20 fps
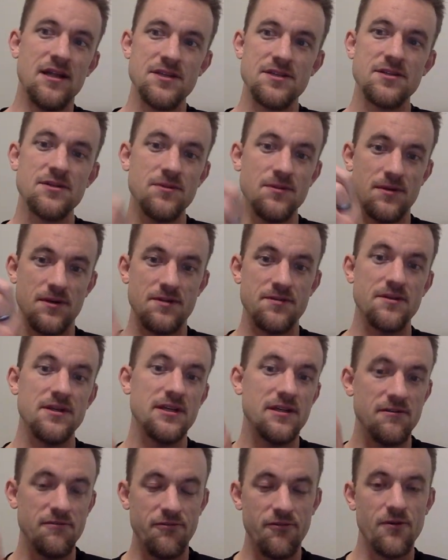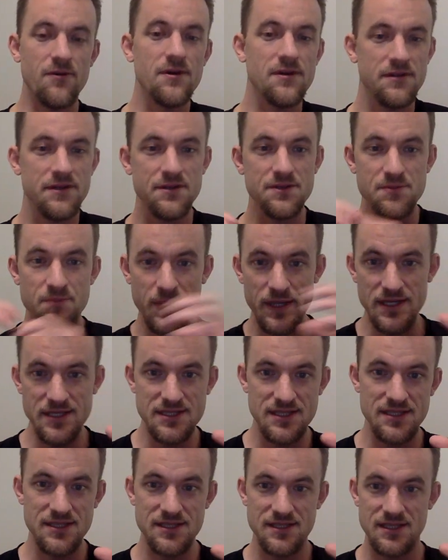2 or 3 or 4 of those
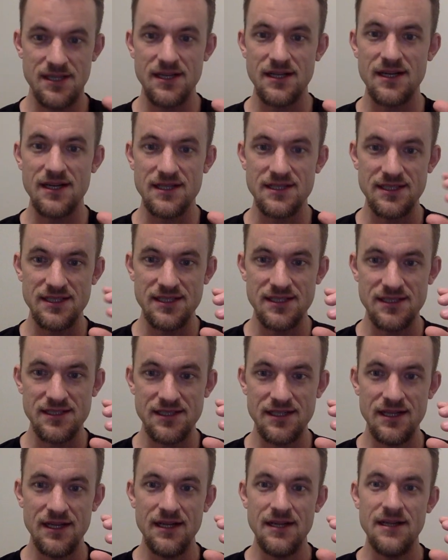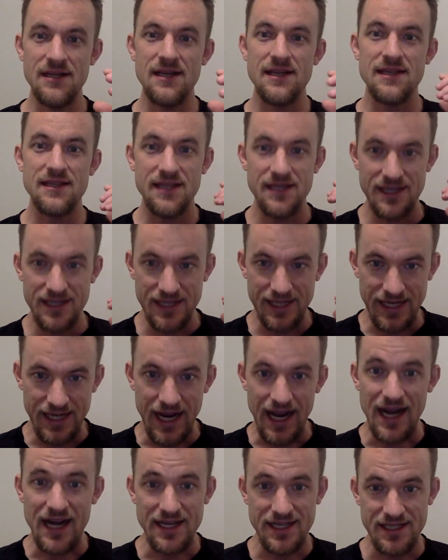pieces connecting, and they
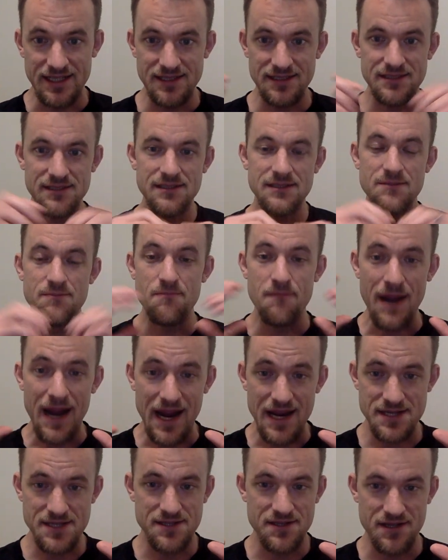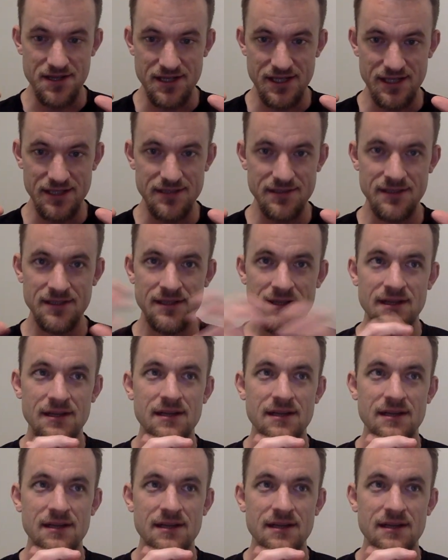got it, mastered it,